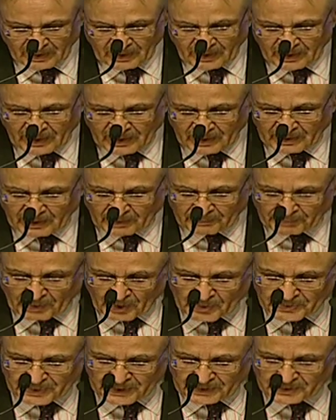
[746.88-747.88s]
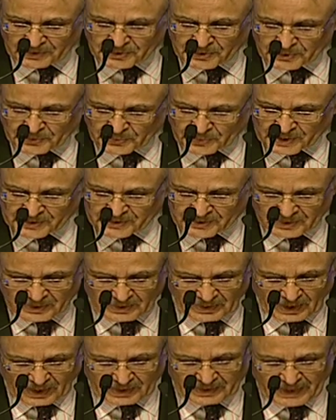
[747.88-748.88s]
Compounding the situation
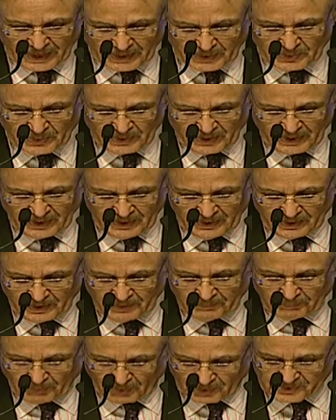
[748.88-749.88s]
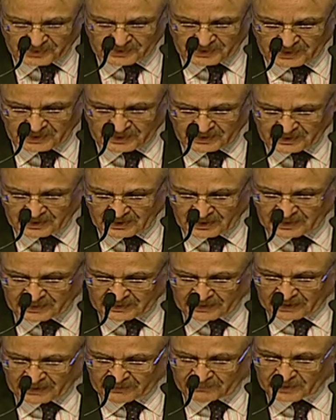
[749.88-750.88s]
are lacunae in policies that
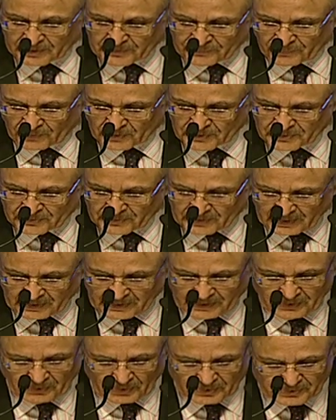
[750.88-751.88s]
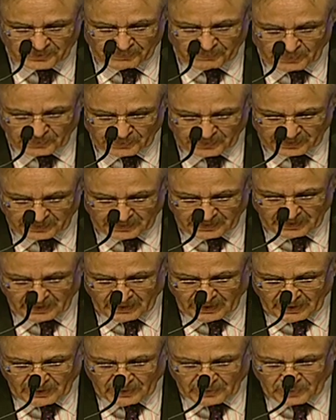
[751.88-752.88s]
have unfortunately contributed
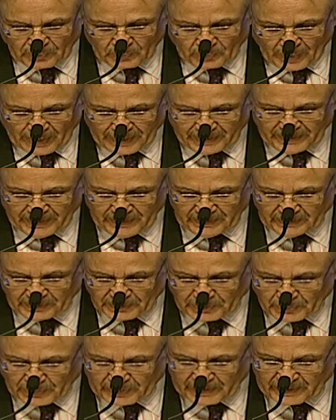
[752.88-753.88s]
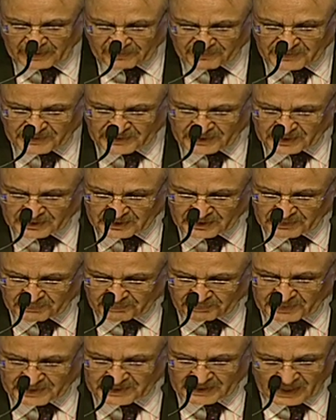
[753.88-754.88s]
to widening the twin deficits
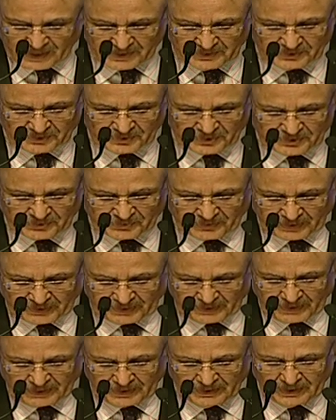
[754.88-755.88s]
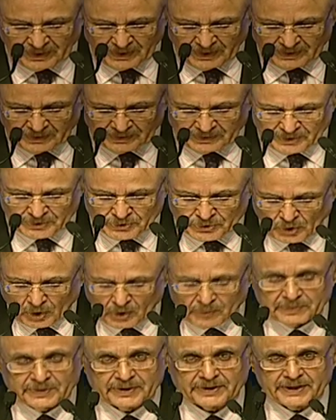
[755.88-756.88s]
besides restricting the
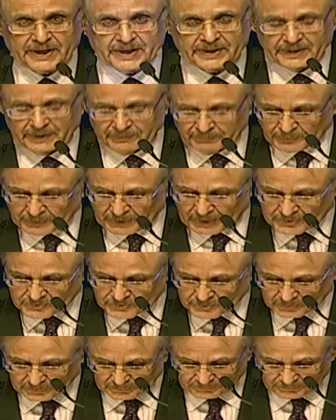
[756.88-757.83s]
job-creating potential.